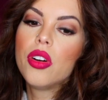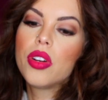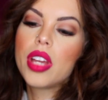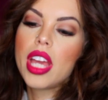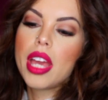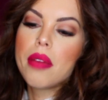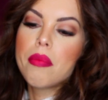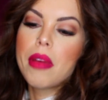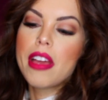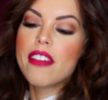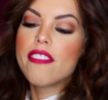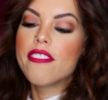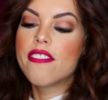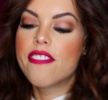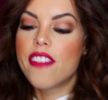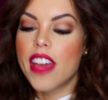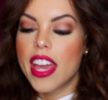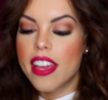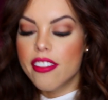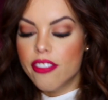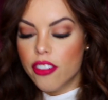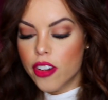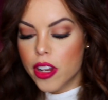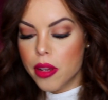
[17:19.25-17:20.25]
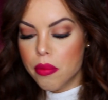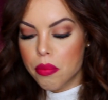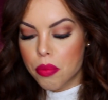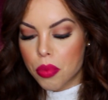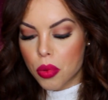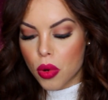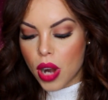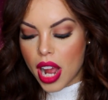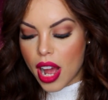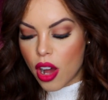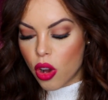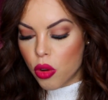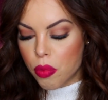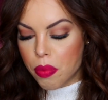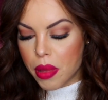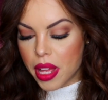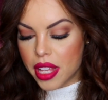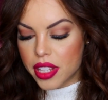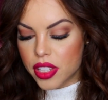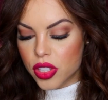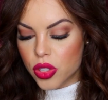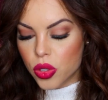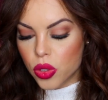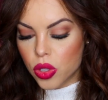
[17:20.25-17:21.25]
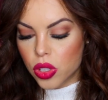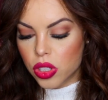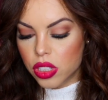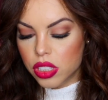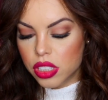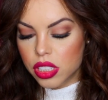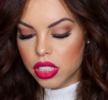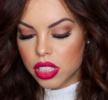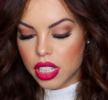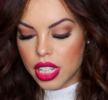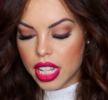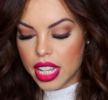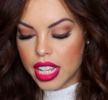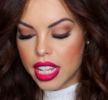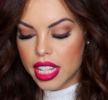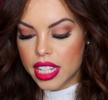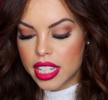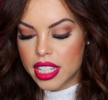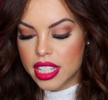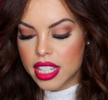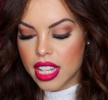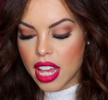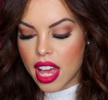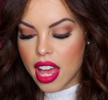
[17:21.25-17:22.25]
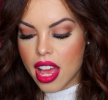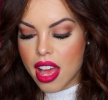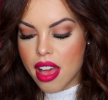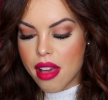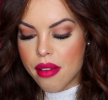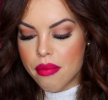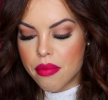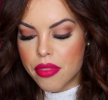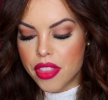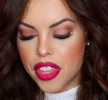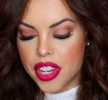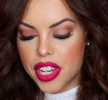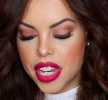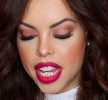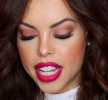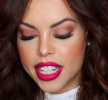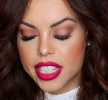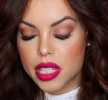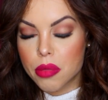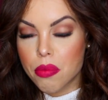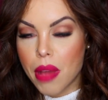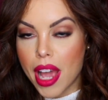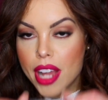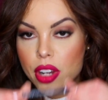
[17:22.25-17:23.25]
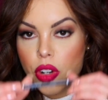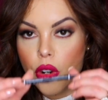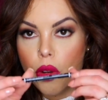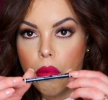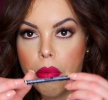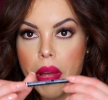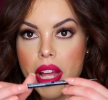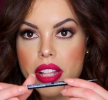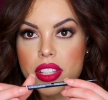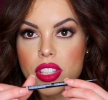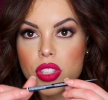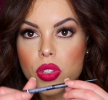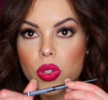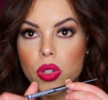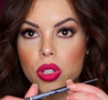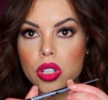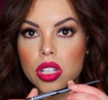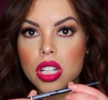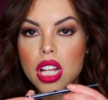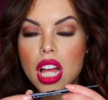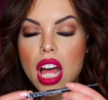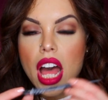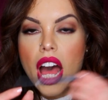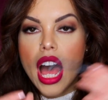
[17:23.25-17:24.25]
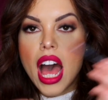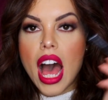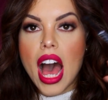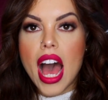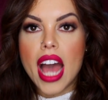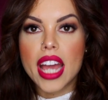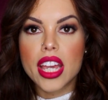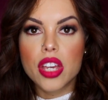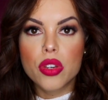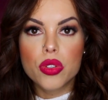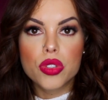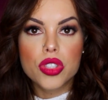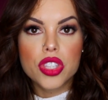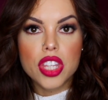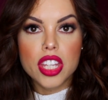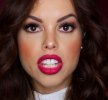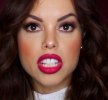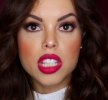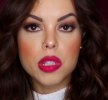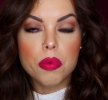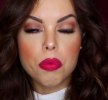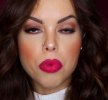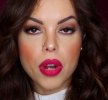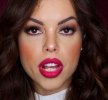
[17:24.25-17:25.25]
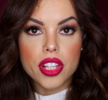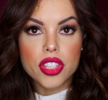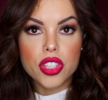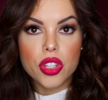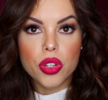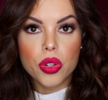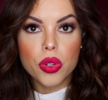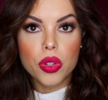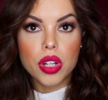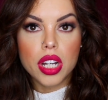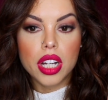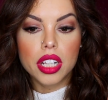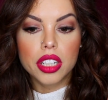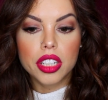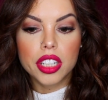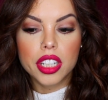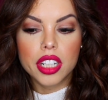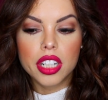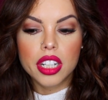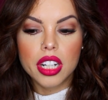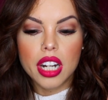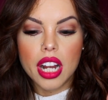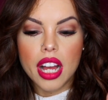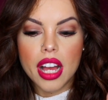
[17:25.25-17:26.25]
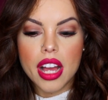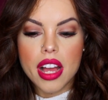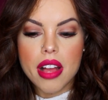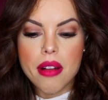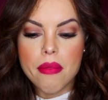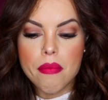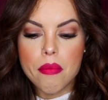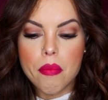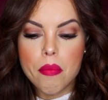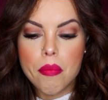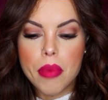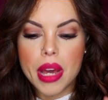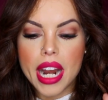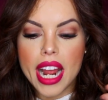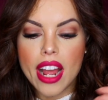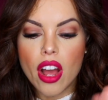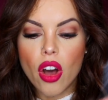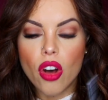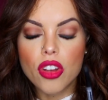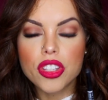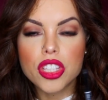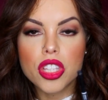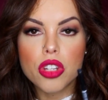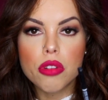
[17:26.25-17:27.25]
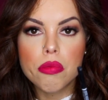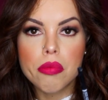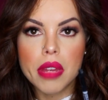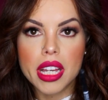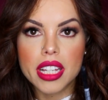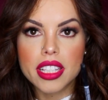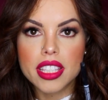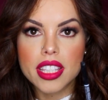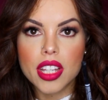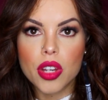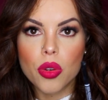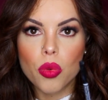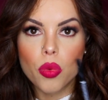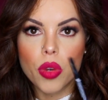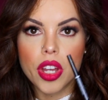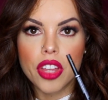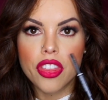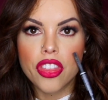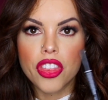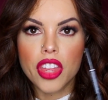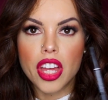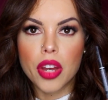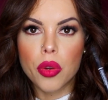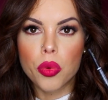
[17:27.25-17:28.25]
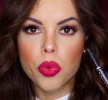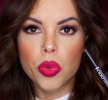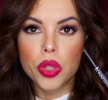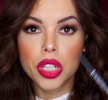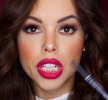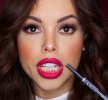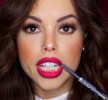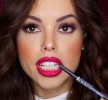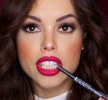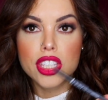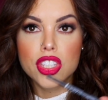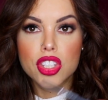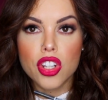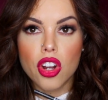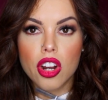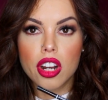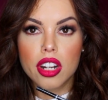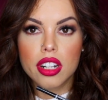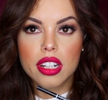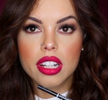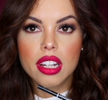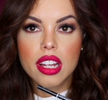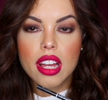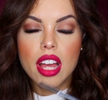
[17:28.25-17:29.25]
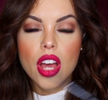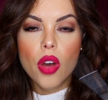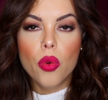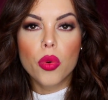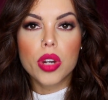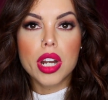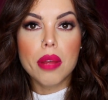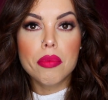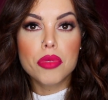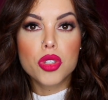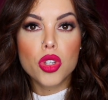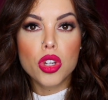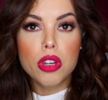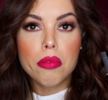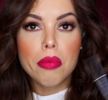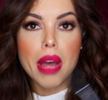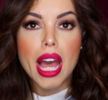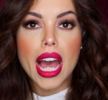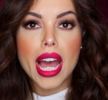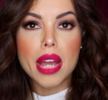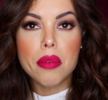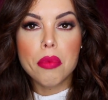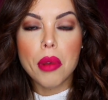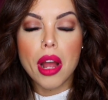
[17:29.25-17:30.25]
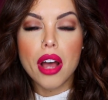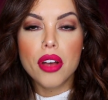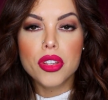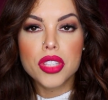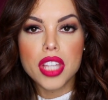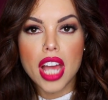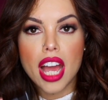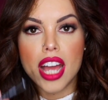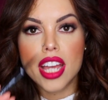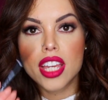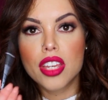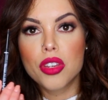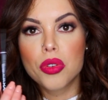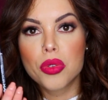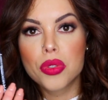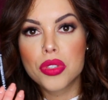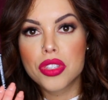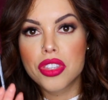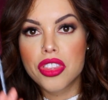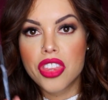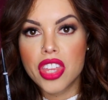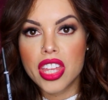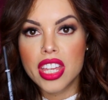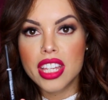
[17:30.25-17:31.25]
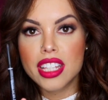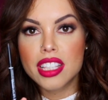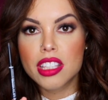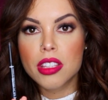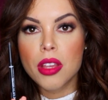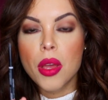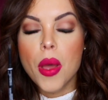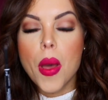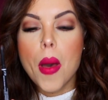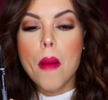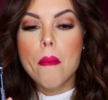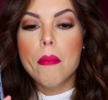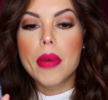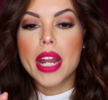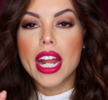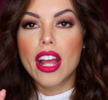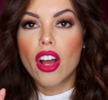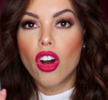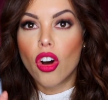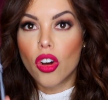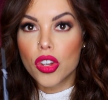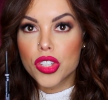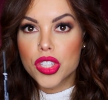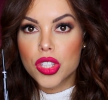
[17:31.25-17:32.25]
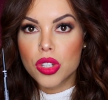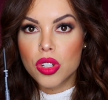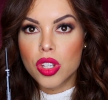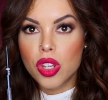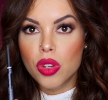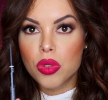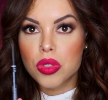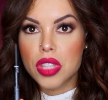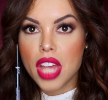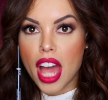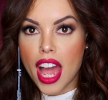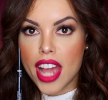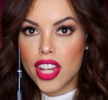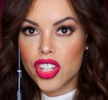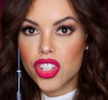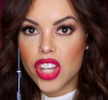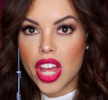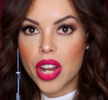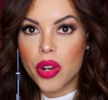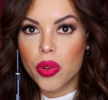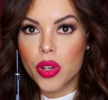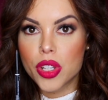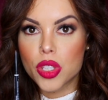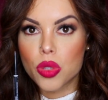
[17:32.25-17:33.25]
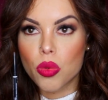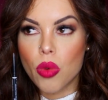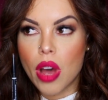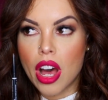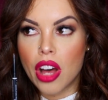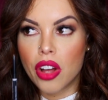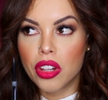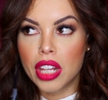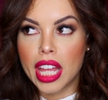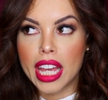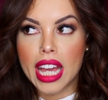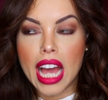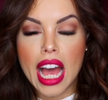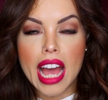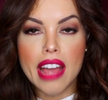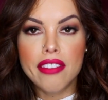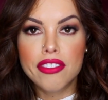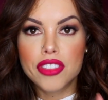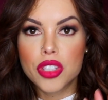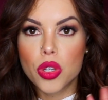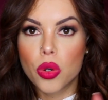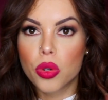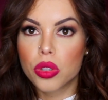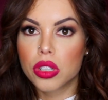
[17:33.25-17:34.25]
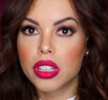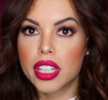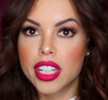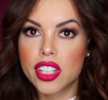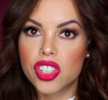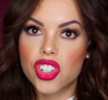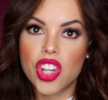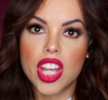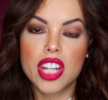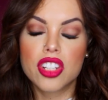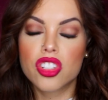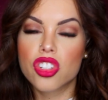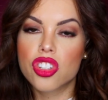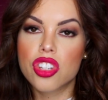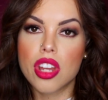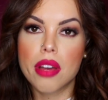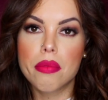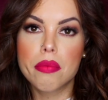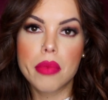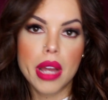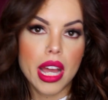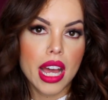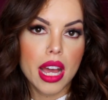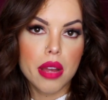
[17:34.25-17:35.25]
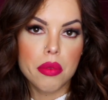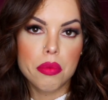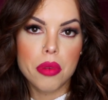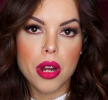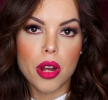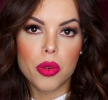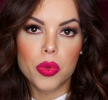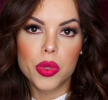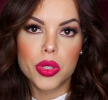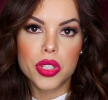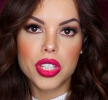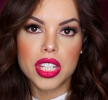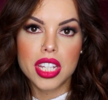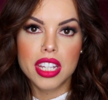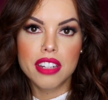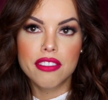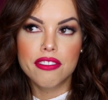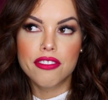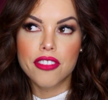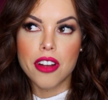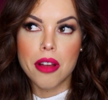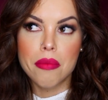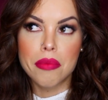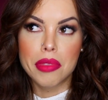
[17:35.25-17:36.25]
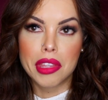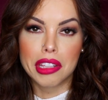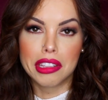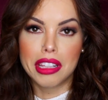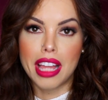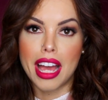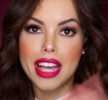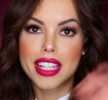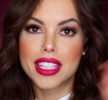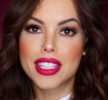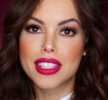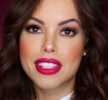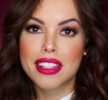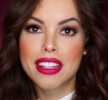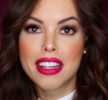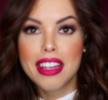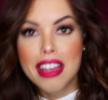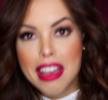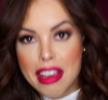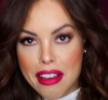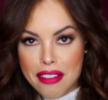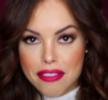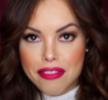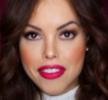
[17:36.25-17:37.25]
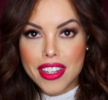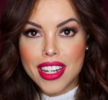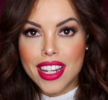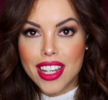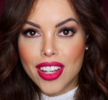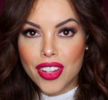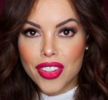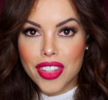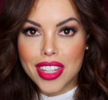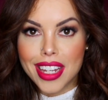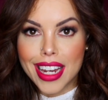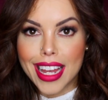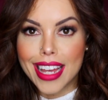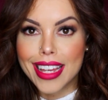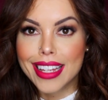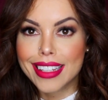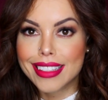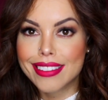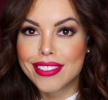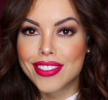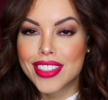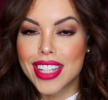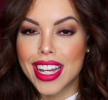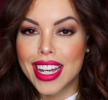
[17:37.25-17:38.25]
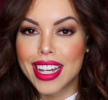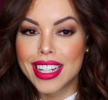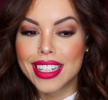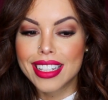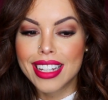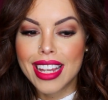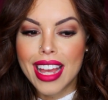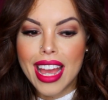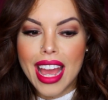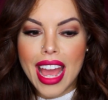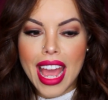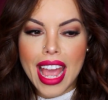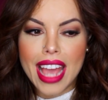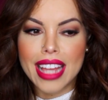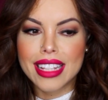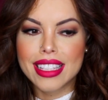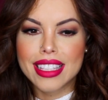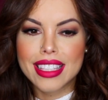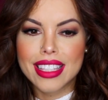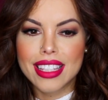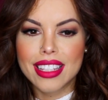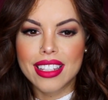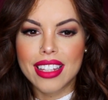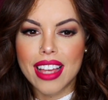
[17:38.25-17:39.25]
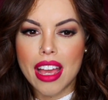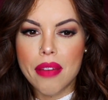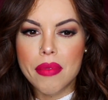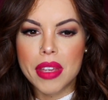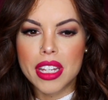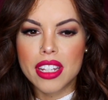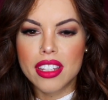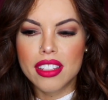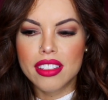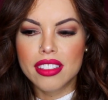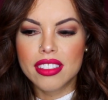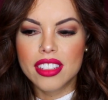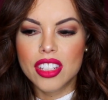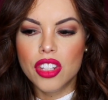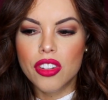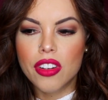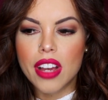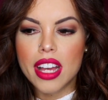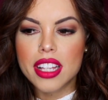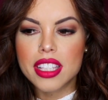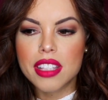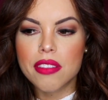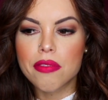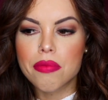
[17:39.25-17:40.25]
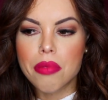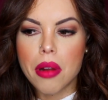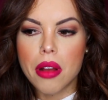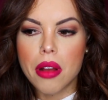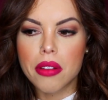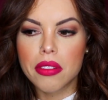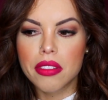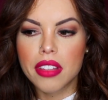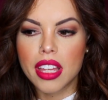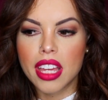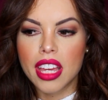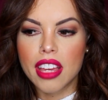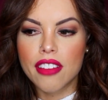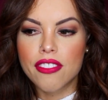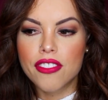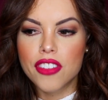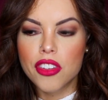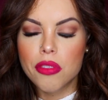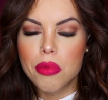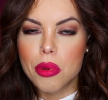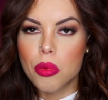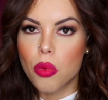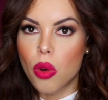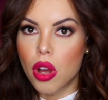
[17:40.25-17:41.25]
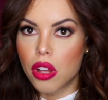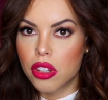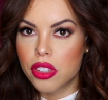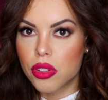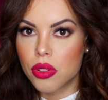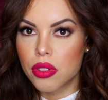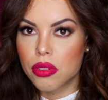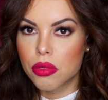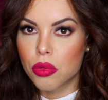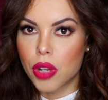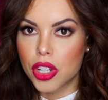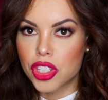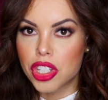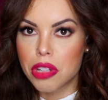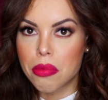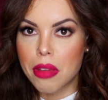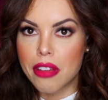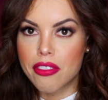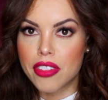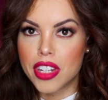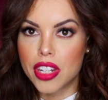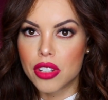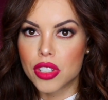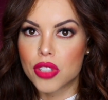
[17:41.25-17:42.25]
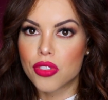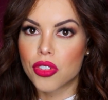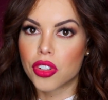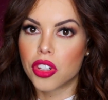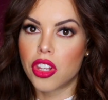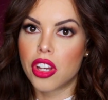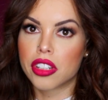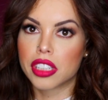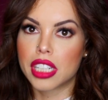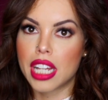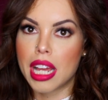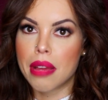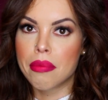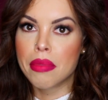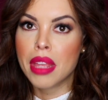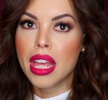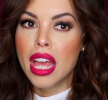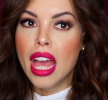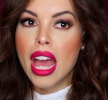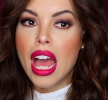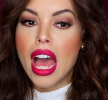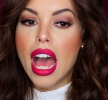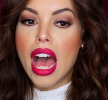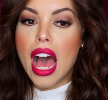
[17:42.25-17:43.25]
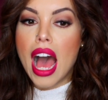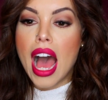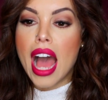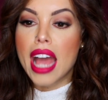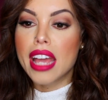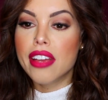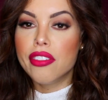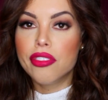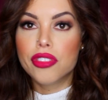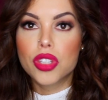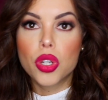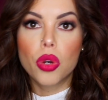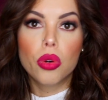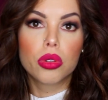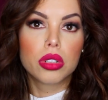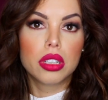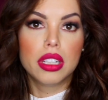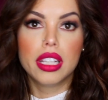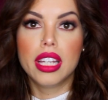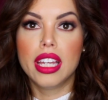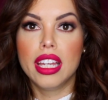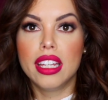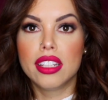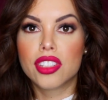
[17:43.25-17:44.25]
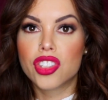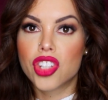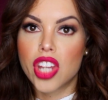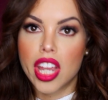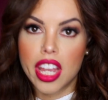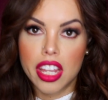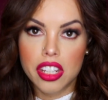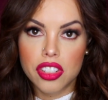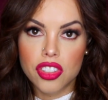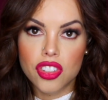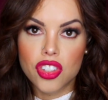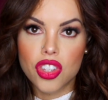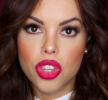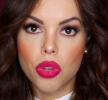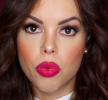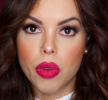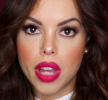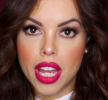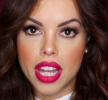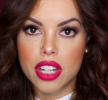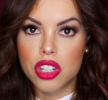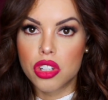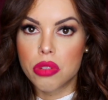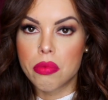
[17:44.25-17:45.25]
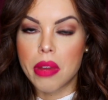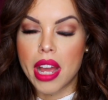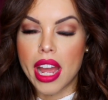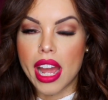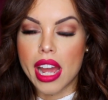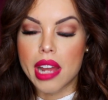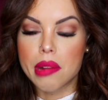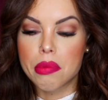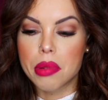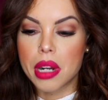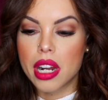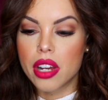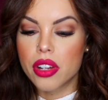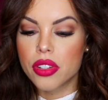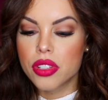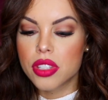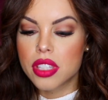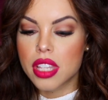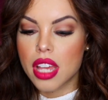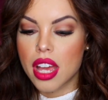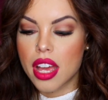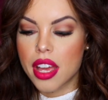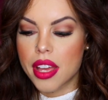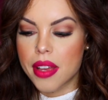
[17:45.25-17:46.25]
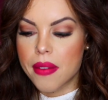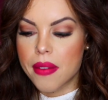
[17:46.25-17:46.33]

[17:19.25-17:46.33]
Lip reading: Okay, my favorite brow pencil is the NYX Micro Pencil. I use the espresso color, but I also mix it with a really dark, when I'm doing my eyebrows, I use this, but I also use eyeshadow as well. Like, I've totally changed up my eyebrow routine from the last video that I've done. And I mean, you guys have probably, if you've been watching my videos for a long time, I have totally changed the way I do my eyebrows,